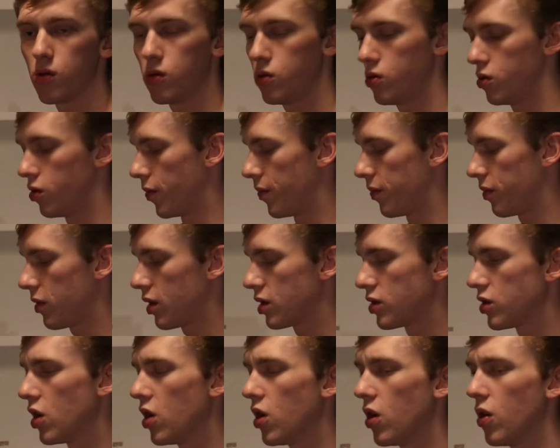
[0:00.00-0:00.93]
Ooh,
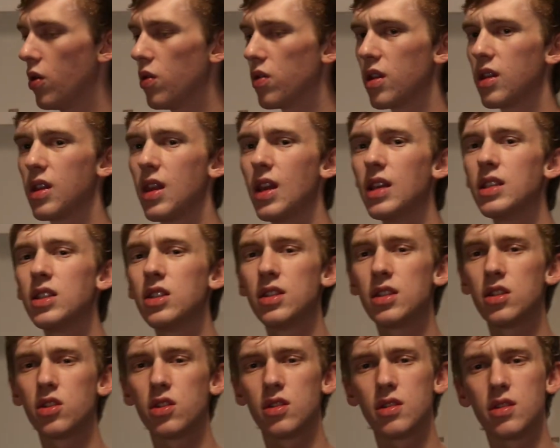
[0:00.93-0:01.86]
so
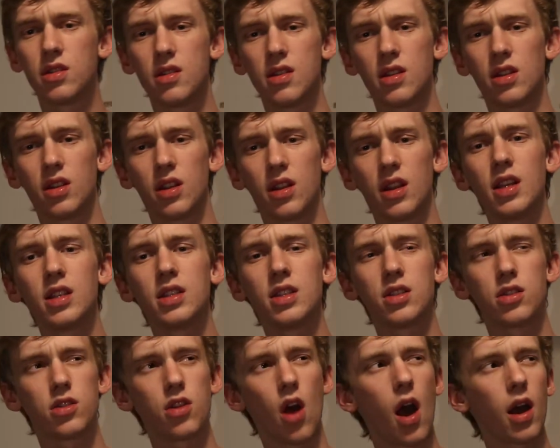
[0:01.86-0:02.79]
this
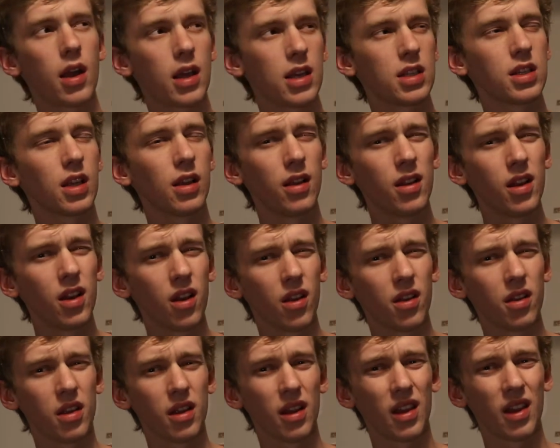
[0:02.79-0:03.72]
stock is a
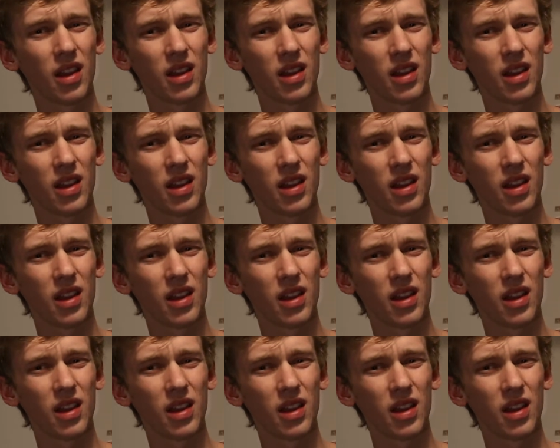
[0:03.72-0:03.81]
little,